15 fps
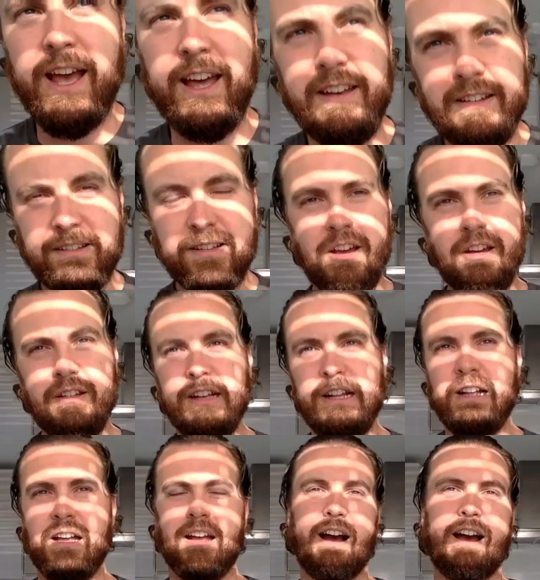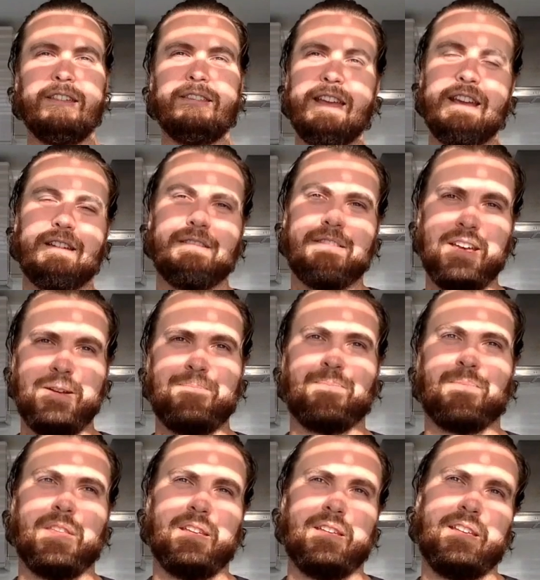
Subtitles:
And so I think that